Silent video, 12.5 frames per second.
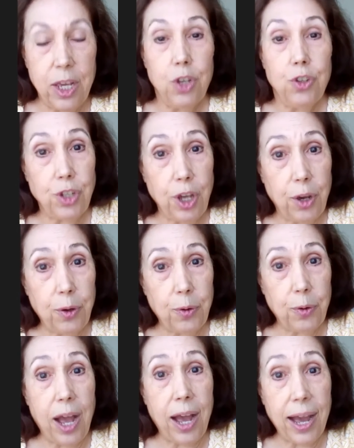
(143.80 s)
So
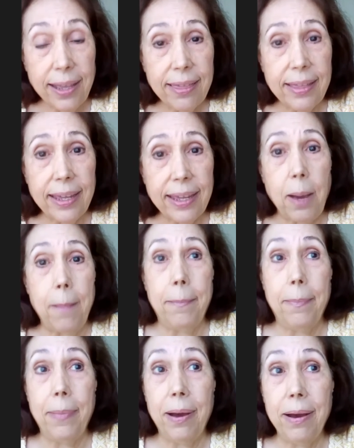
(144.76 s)
I think
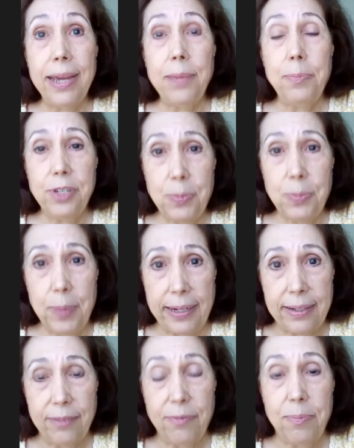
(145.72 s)
my
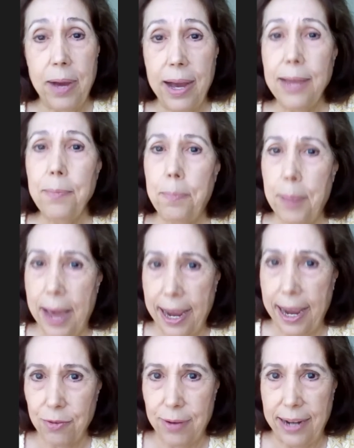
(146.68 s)
perspective, my
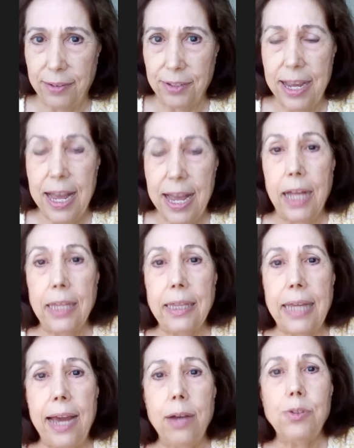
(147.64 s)
background
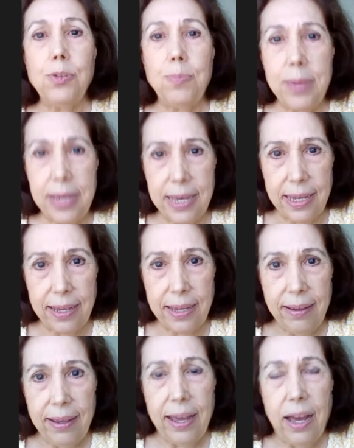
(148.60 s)
allows me
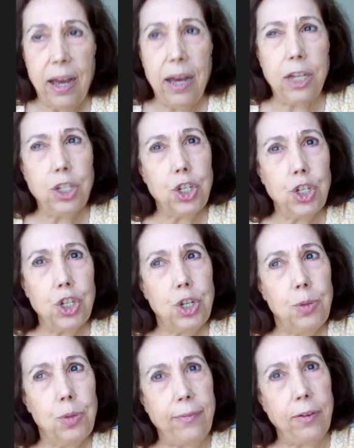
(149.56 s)
uh,
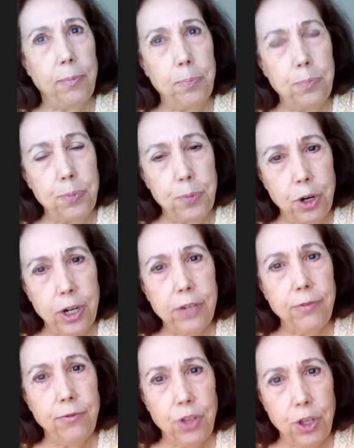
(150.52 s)
to have a
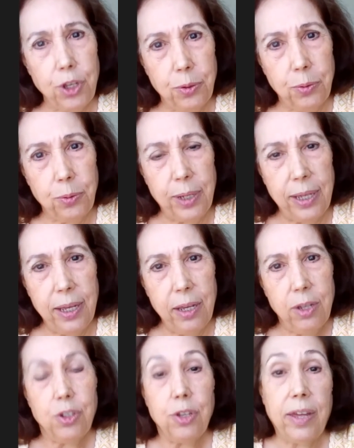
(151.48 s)
broader view
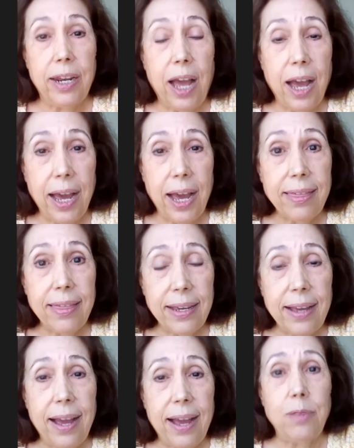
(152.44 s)
so that I
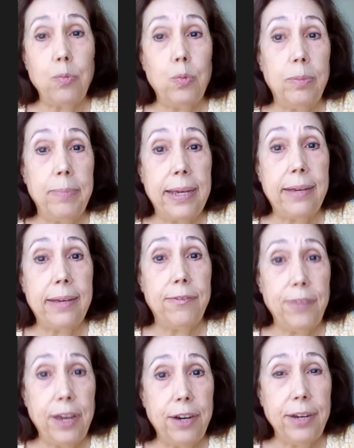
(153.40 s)
think I will make a
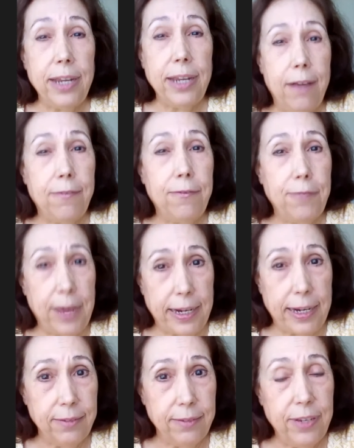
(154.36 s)
very
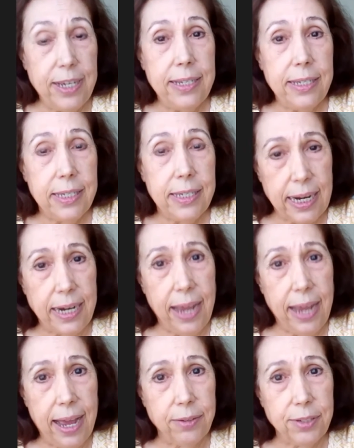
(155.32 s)
effective
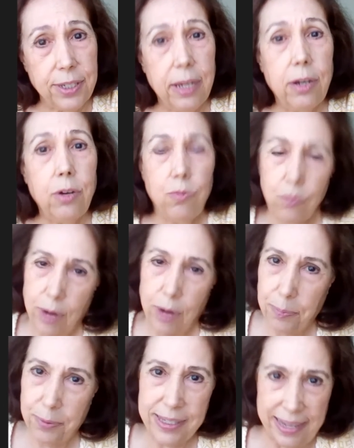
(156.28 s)
state house
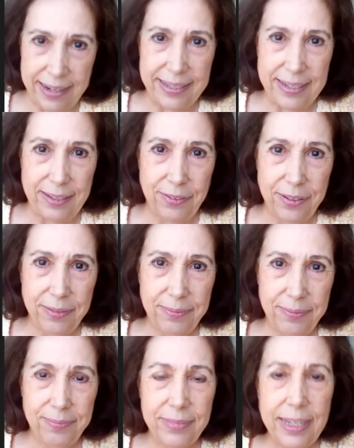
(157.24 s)
representative.
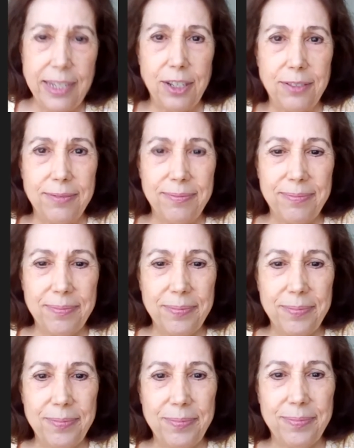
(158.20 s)
Thank you.
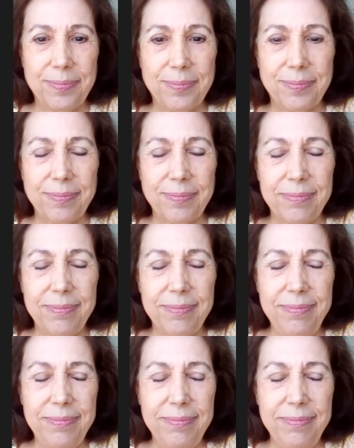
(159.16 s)
Mm -hmm.